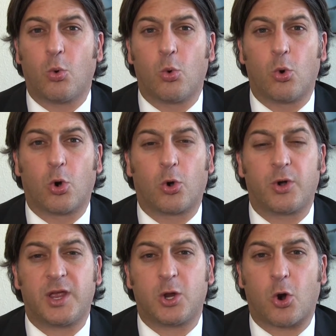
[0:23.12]

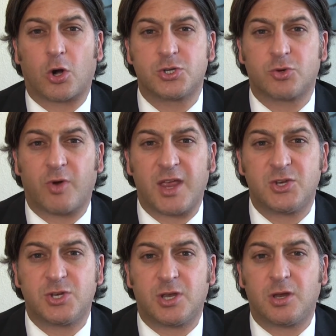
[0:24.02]
or
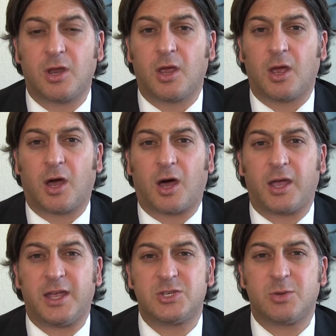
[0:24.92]
incarceration. Uh,
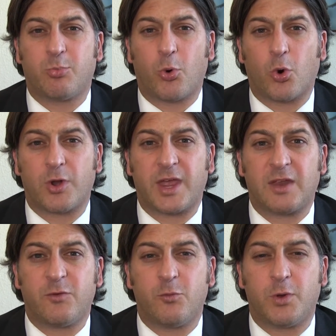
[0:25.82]
it's important that
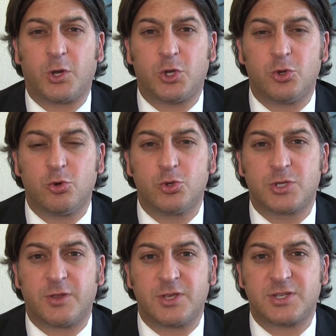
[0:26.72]
if you've been
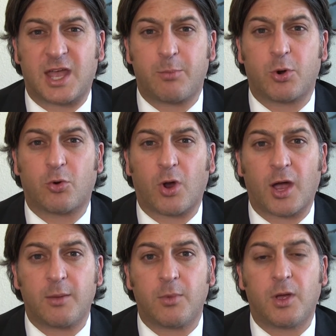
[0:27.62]
accused of this type of
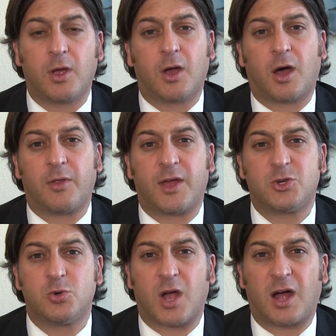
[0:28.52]
crime, uh,
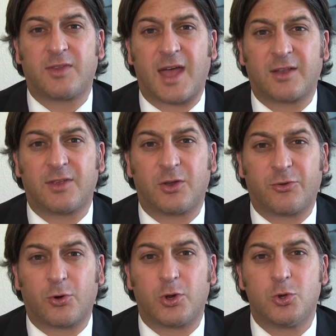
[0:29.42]
that you contact an
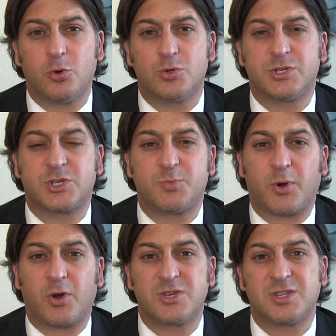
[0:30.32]
attorney who is
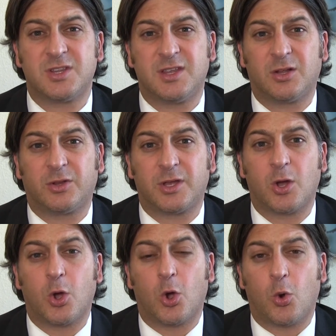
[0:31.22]
experienced in dealing
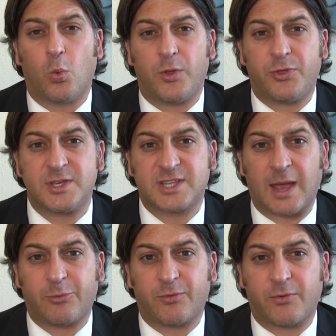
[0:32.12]
with these
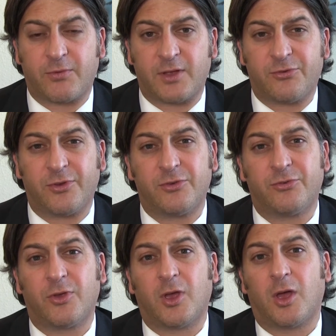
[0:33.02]
types of
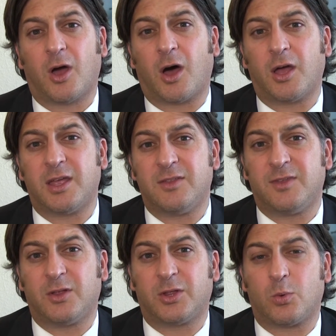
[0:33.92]
offenses, uh, in
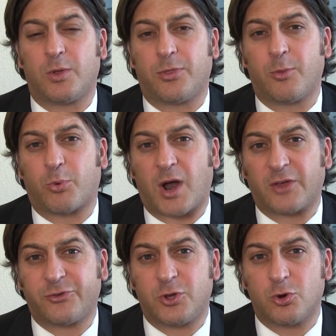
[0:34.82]
dealing with the
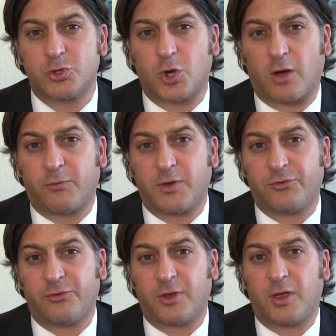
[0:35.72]
prosecutor's office,